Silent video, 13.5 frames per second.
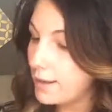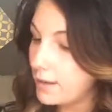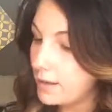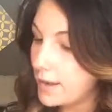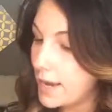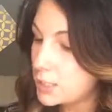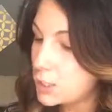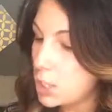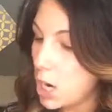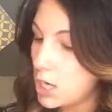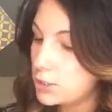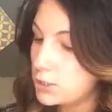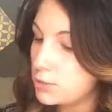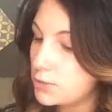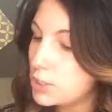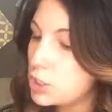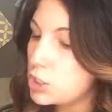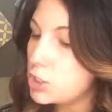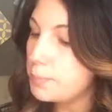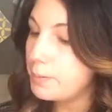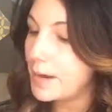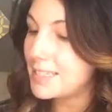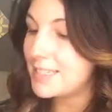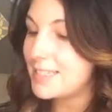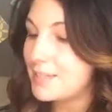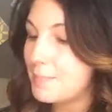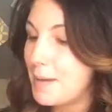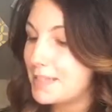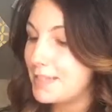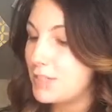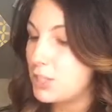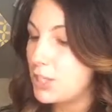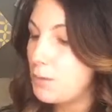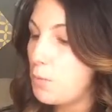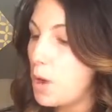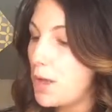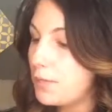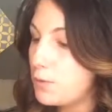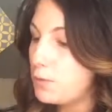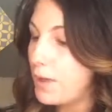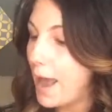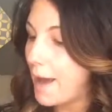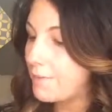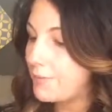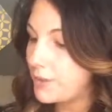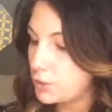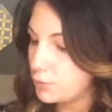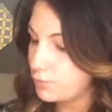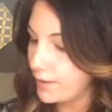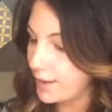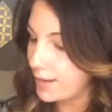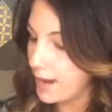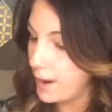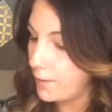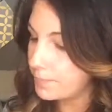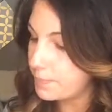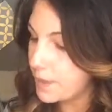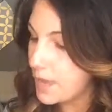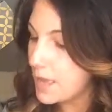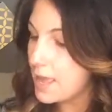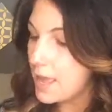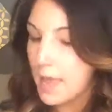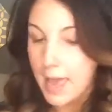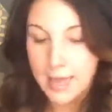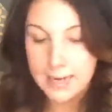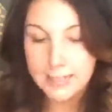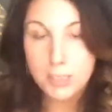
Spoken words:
the next card, so this is your present message. They want you to have this right now. And it's